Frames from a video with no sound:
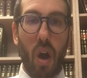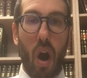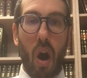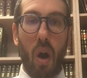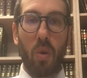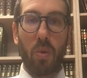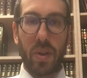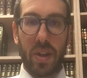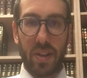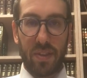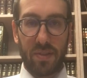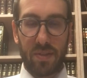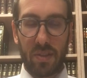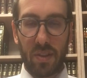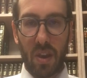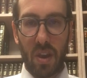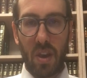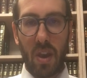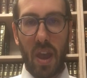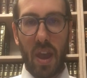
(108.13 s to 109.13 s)

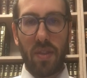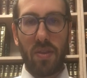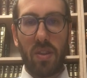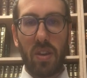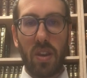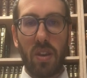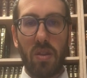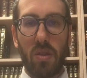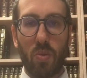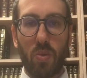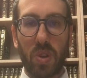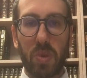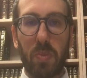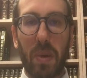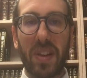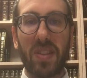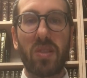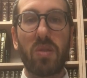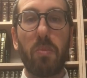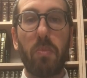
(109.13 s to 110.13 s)
onus and the
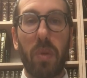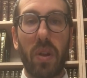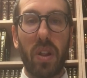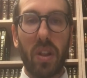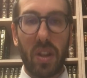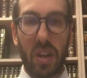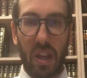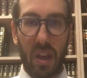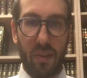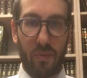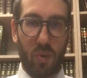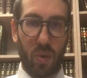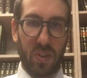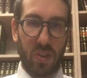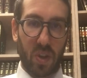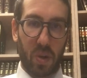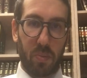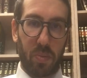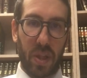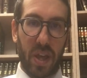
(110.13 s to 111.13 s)
responsibility of what
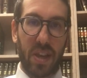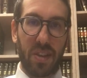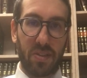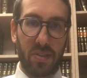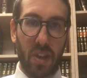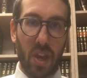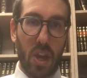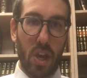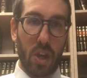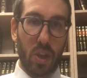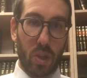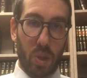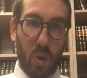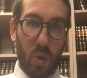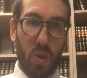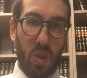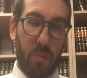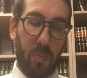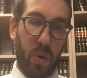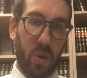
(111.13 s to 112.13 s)
took place to
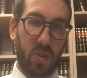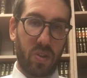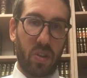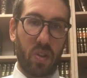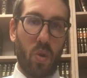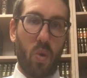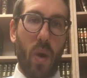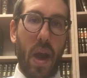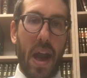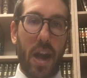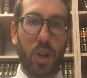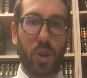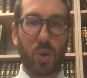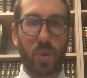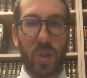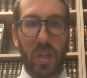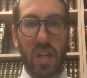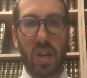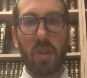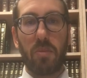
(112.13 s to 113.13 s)
the person who
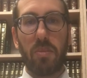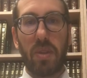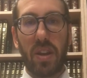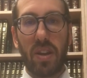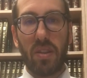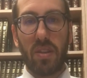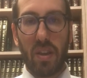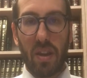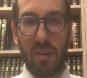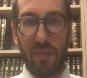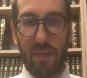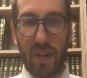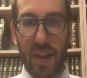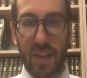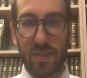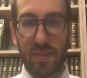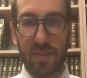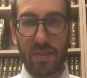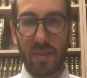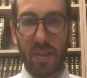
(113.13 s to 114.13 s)
actually committed the
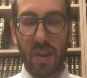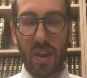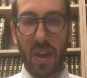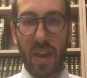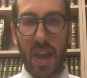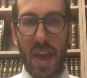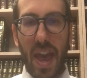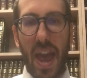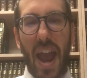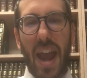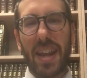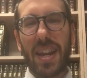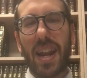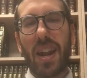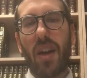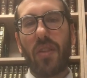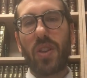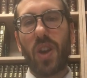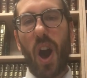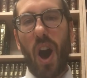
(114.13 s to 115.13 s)
offense. And yet,
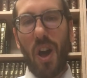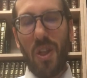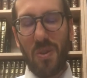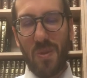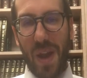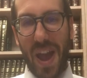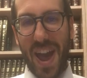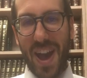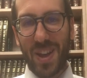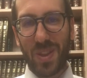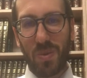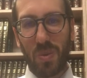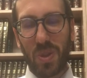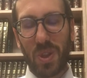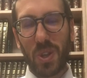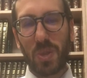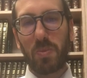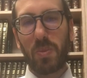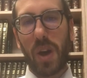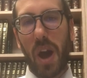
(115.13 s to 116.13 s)
on the other hand, what
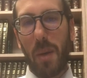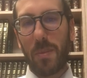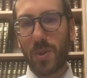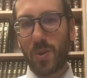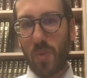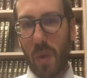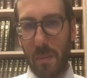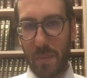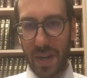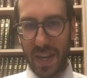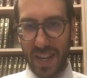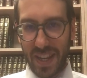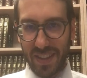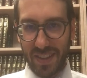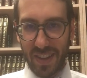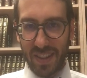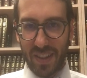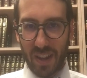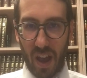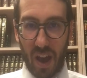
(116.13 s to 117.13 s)
this becomes
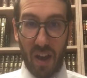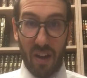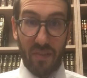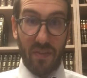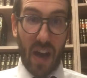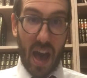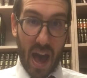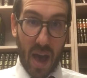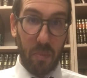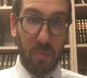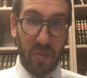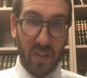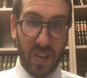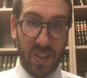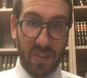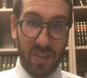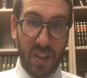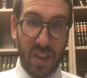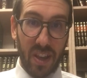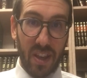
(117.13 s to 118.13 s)
reminiscent of,
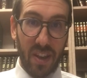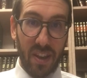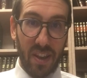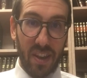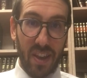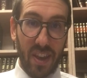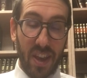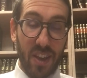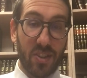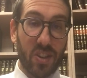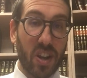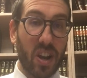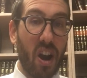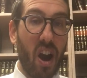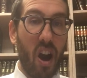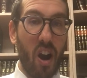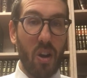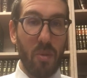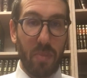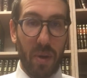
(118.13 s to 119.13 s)
obviously, is a
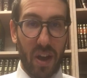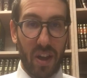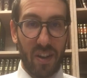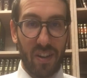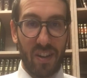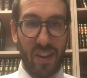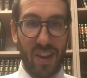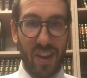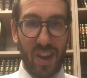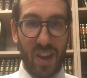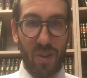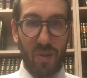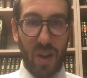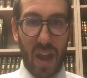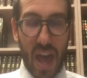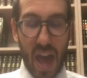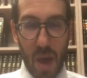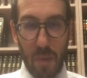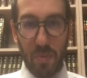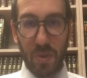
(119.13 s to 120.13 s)
karban. What
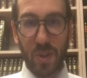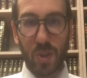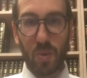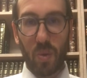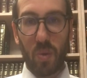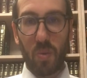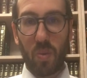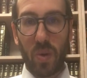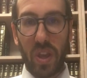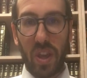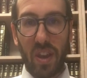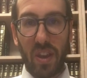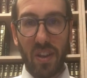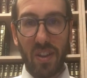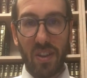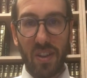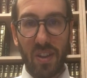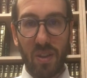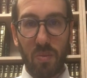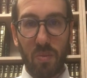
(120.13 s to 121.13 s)
happens when
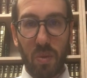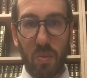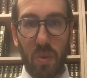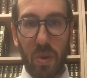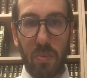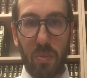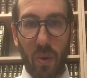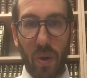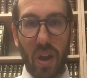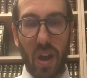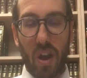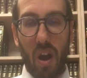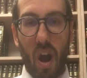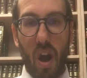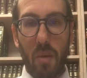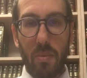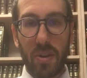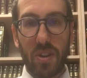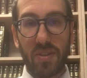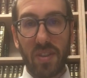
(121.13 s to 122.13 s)
we bring a
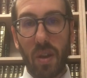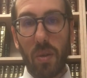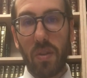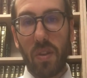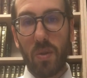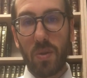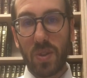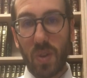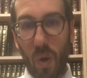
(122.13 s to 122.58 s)
karban is that there is